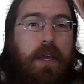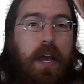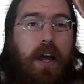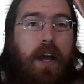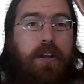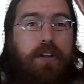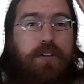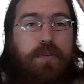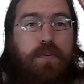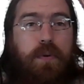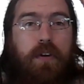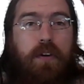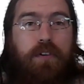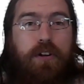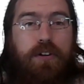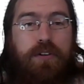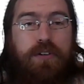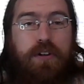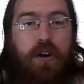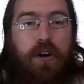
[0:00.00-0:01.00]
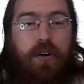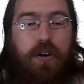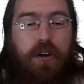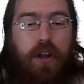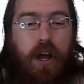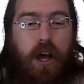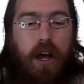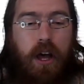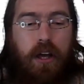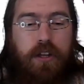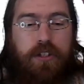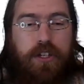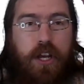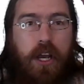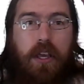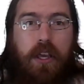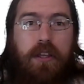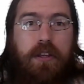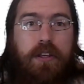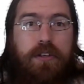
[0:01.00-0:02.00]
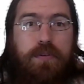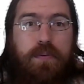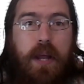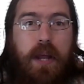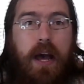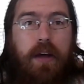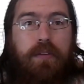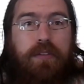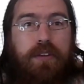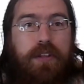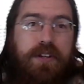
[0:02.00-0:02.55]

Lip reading: be honest, whenever you start checking this one out,